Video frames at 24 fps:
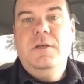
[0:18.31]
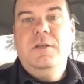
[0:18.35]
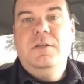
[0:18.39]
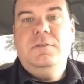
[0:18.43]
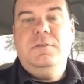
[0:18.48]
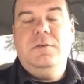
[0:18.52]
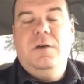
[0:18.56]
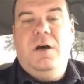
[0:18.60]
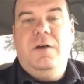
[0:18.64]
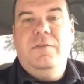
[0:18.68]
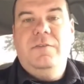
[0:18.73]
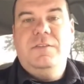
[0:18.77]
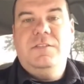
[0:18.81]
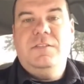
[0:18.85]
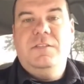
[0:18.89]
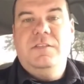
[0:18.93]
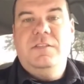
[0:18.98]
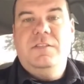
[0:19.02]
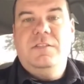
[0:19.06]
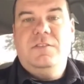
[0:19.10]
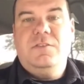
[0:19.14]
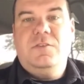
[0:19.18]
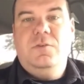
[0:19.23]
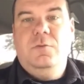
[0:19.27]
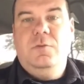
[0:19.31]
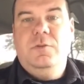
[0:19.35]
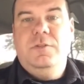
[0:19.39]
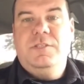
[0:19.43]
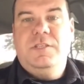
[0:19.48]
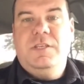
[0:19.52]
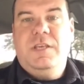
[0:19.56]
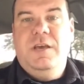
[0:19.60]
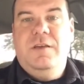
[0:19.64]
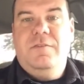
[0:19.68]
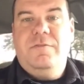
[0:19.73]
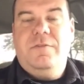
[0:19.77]
So obviously the school
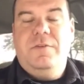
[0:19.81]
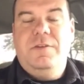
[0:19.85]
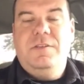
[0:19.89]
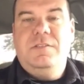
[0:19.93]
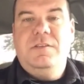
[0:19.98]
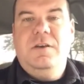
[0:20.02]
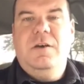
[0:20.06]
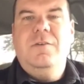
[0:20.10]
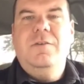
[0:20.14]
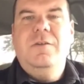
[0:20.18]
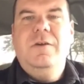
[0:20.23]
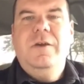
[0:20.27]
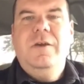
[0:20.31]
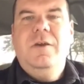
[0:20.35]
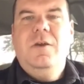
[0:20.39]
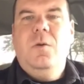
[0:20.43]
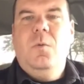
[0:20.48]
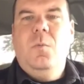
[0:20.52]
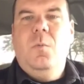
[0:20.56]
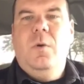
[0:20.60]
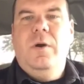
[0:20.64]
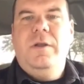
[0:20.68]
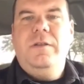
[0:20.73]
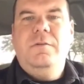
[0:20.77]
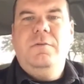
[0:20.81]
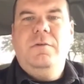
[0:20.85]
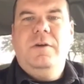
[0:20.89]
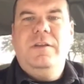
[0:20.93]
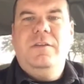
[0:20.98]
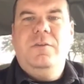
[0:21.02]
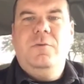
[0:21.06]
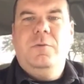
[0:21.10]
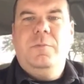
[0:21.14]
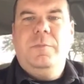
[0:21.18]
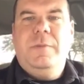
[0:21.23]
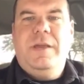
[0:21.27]
is a gun-free zone. What do I
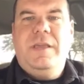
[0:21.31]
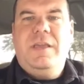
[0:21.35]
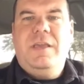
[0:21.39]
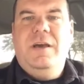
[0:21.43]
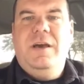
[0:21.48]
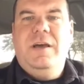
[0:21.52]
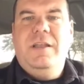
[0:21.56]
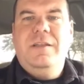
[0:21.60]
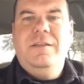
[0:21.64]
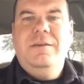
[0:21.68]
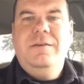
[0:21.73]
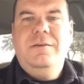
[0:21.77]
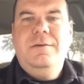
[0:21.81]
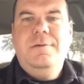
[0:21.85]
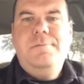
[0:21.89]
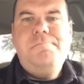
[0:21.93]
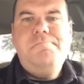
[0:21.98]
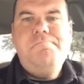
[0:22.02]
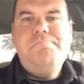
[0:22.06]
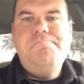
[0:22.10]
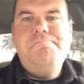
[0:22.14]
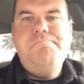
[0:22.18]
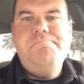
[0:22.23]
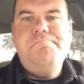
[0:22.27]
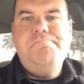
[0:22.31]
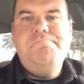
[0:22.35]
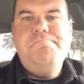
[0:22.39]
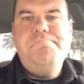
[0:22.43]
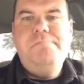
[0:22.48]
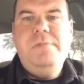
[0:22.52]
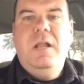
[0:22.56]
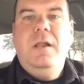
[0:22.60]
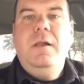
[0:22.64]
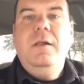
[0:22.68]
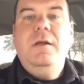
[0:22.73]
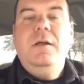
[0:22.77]
do with my gun?
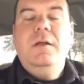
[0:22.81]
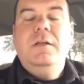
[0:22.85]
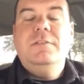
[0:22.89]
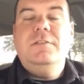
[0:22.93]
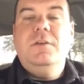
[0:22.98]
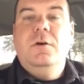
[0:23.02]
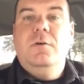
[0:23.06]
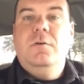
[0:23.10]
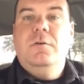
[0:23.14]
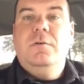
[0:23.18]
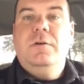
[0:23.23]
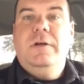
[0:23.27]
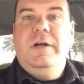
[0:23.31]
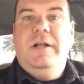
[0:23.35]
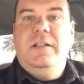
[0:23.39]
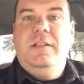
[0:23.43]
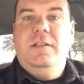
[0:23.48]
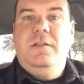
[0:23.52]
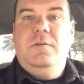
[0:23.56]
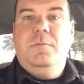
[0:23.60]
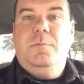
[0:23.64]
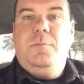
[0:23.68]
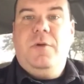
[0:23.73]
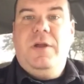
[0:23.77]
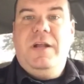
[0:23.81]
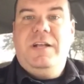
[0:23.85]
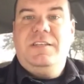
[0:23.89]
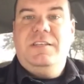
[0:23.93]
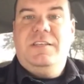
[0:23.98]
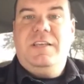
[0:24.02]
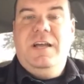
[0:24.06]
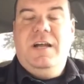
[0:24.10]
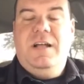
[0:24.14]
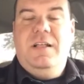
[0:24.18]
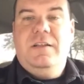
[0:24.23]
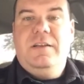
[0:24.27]
So a little
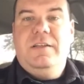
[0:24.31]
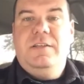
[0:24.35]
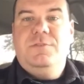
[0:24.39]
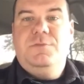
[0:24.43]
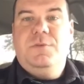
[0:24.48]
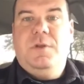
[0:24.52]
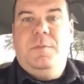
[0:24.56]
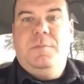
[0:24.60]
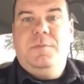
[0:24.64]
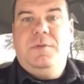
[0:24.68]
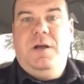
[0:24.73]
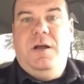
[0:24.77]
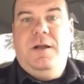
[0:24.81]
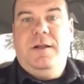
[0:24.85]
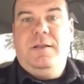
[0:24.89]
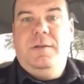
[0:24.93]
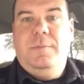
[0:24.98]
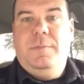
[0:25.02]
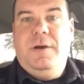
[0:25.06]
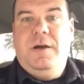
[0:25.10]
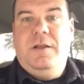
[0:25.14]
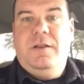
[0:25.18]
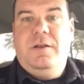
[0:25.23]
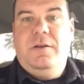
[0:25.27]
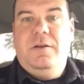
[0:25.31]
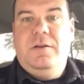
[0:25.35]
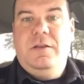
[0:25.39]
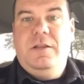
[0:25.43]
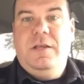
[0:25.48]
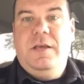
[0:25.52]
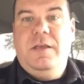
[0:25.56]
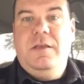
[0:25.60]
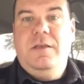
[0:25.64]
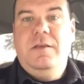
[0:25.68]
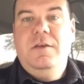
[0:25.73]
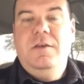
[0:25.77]
practicality is what I'm talking about here
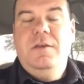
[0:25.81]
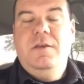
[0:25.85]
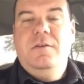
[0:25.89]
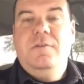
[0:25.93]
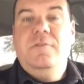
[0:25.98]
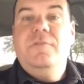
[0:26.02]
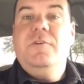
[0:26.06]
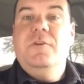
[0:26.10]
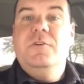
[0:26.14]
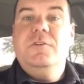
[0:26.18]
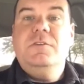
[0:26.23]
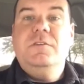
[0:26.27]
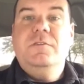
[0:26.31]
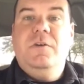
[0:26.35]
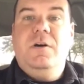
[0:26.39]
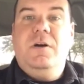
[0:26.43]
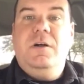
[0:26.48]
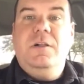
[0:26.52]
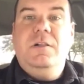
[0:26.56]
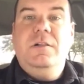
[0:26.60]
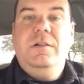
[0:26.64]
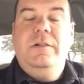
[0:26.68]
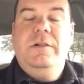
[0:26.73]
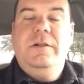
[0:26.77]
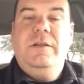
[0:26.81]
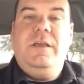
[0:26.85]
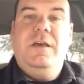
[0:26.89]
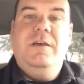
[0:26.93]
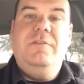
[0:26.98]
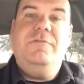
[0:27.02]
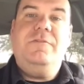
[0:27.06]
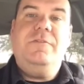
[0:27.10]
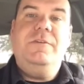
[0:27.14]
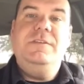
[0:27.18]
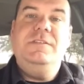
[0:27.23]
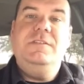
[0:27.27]
today. First of all,
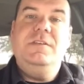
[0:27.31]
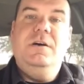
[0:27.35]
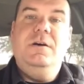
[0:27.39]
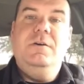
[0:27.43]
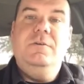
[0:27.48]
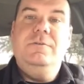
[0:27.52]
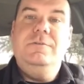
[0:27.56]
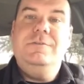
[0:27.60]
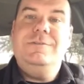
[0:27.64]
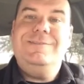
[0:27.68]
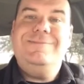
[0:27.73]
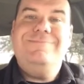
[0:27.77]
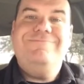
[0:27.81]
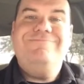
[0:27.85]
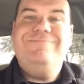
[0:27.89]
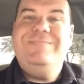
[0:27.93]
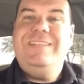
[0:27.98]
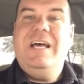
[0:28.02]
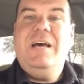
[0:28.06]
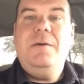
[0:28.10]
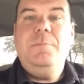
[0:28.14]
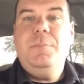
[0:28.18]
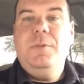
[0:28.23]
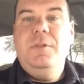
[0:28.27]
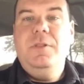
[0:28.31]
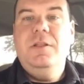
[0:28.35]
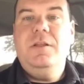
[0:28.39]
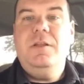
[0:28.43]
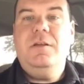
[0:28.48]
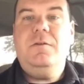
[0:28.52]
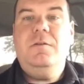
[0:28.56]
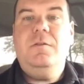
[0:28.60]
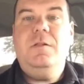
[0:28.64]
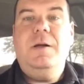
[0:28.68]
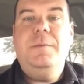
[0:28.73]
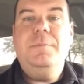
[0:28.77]
gun-free zones, not
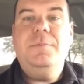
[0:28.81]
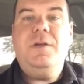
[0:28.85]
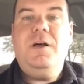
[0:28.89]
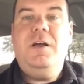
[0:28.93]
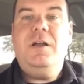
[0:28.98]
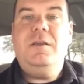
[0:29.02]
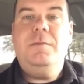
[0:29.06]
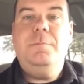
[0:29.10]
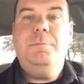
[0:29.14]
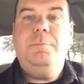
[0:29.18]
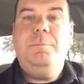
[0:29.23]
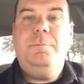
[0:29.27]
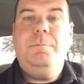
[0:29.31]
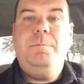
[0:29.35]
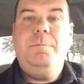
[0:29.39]
political, I'm talking